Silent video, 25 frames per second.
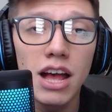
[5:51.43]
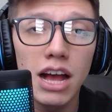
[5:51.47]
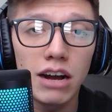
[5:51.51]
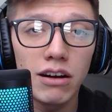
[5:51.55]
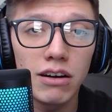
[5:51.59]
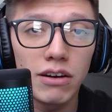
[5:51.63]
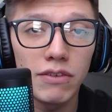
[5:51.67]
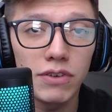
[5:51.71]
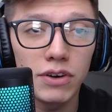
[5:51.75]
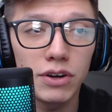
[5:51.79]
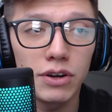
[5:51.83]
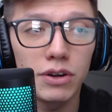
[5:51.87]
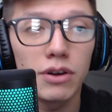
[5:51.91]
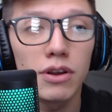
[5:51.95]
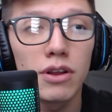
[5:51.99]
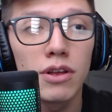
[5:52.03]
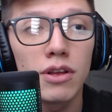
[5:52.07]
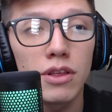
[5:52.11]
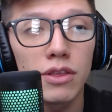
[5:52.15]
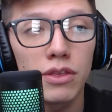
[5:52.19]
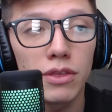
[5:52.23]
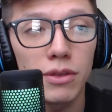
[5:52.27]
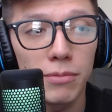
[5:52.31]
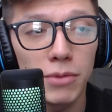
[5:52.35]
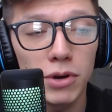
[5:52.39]
However,
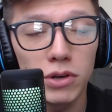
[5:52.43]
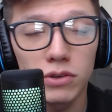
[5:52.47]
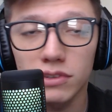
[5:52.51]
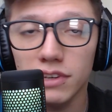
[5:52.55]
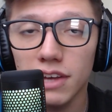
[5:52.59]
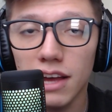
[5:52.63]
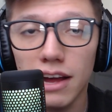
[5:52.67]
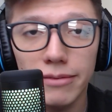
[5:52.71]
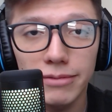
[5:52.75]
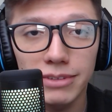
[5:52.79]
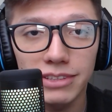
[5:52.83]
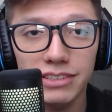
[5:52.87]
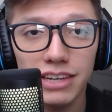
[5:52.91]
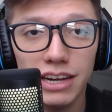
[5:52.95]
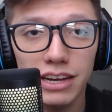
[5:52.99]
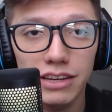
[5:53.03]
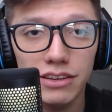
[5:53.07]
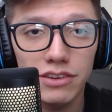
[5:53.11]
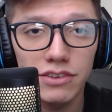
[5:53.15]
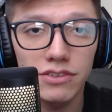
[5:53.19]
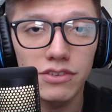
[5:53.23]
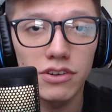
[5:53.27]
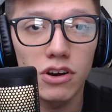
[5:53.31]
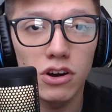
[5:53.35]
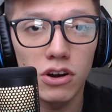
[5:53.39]
the most common
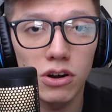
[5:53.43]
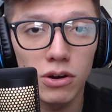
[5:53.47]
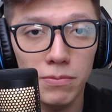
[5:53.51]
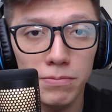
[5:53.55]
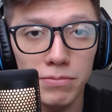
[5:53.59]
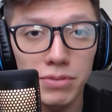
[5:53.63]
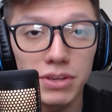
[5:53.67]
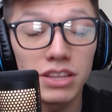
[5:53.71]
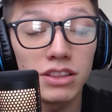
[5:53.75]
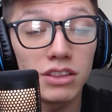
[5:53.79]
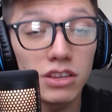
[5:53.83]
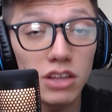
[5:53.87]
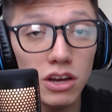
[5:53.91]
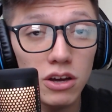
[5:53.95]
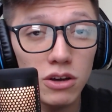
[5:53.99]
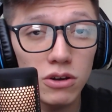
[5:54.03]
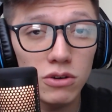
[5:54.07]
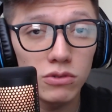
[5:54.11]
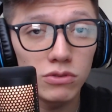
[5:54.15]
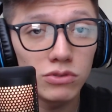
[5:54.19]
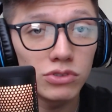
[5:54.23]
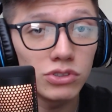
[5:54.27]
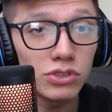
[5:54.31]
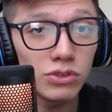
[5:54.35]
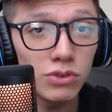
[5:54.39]
sizes are
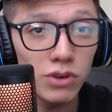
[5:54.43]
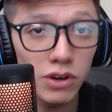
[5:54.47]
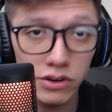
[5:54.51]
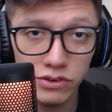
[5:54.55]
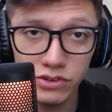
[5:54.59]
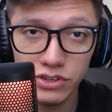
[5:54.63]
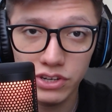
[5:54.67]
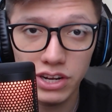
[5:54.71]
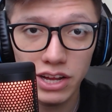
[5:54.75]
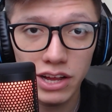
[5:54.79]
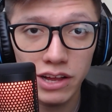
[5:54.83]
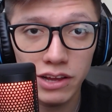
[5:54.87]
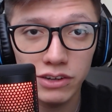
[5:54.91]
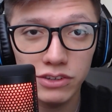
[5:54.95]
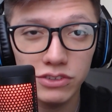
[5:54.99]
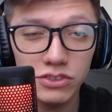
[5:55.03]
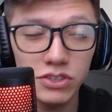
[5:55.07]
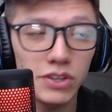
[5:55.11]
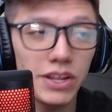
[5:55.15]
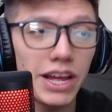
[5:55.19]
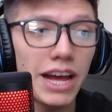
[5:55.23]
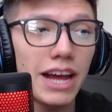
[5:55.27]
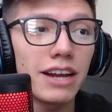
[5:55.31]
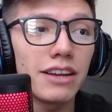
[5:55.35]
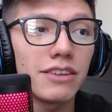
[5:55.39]
below $200.
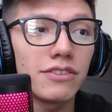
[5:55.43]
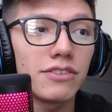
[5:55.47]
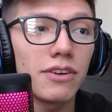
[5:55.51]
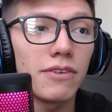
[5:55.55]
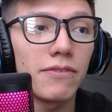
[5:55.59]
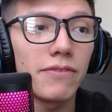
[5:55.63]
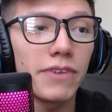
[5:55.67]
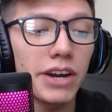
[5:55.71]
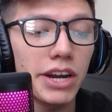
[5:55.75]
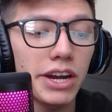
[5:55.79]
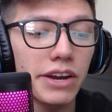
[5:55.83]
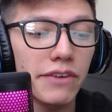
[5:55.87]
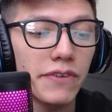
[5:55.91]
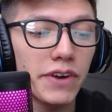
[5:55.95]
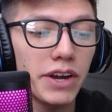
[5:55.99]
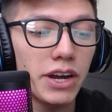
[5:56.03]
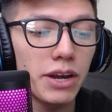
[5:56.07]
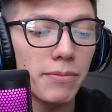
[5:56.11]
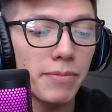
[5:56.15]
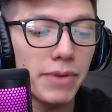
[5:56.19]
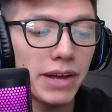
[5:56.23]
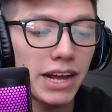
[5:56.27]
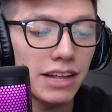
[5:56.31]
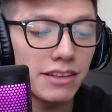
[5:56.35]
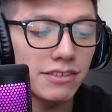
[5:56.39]
So that is a very, very
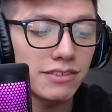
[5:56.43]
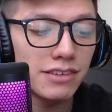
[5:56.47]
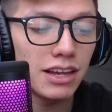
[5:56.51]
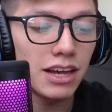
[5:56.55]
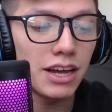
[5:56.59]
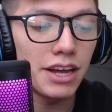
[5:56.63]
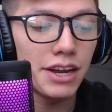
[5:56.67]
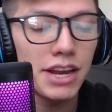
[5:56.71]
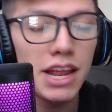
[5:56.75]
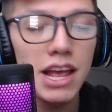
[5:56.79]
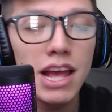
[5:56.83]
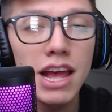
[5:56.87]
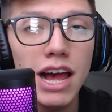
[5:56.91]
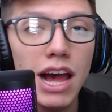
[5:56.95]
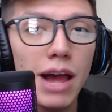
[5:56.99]
bad sign.